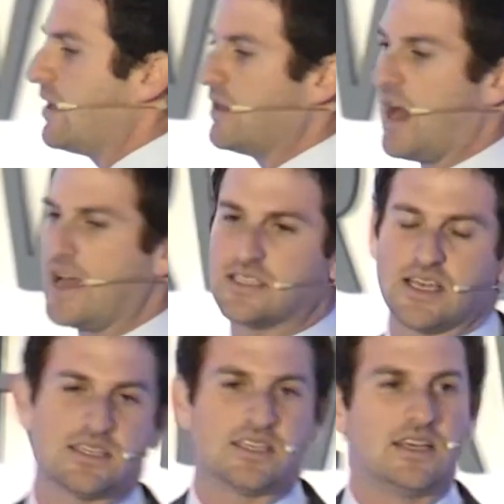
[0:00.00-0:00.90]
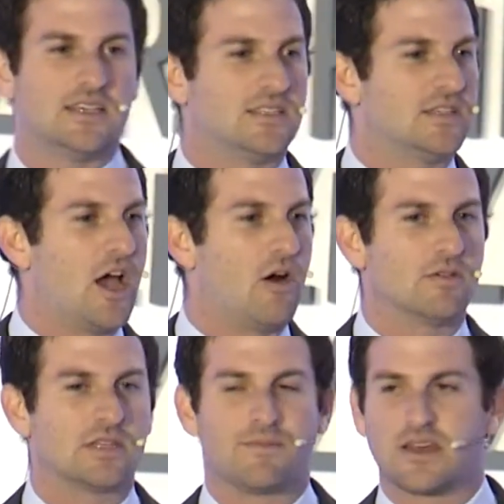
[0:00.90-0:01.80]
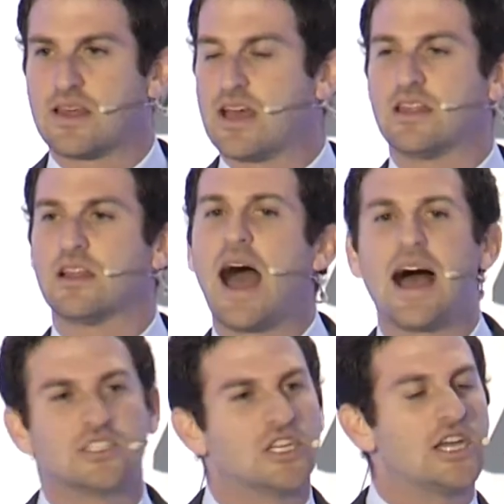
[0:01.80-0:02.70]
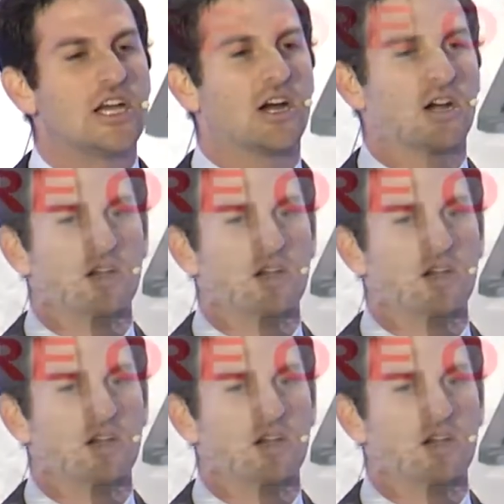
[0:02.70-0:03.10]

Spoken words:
ISIS is something that in the last year,